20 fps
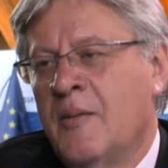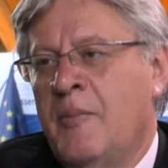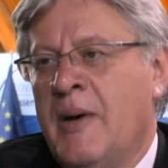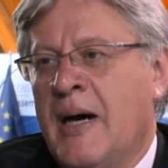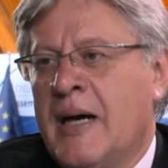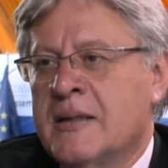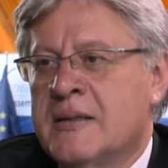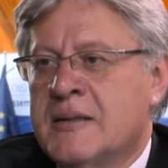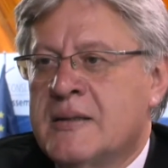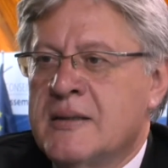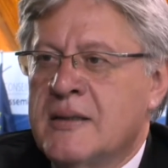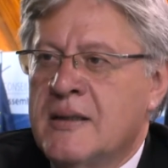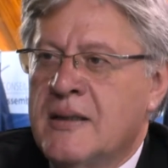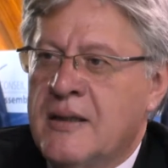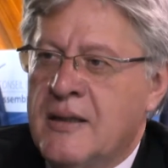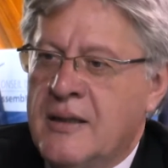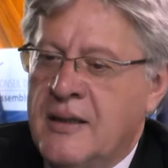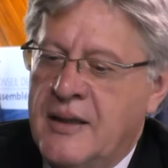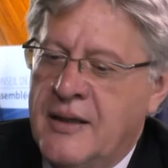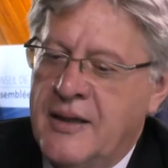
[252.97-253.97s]
But
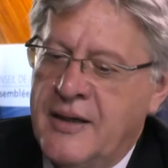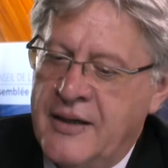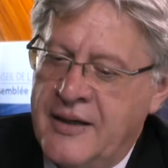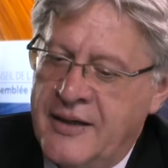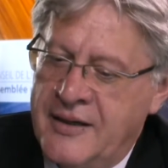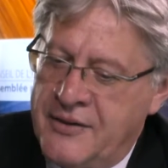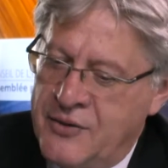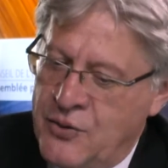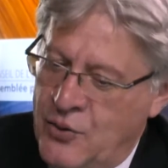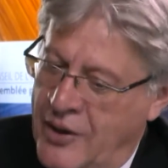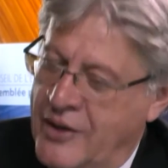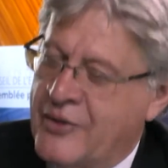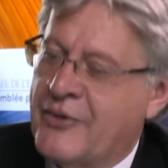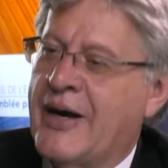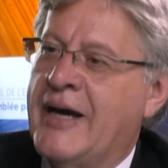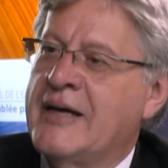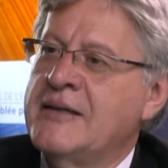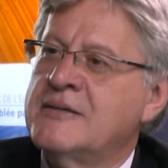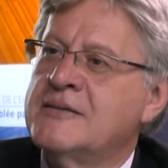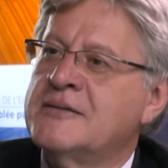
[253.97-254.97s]
you are
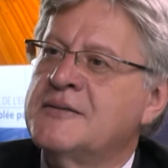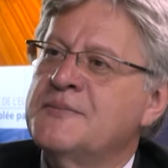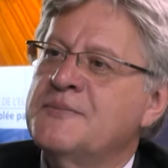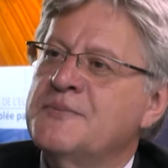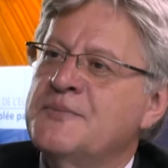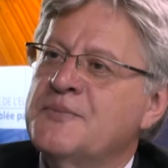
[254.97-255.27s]
right.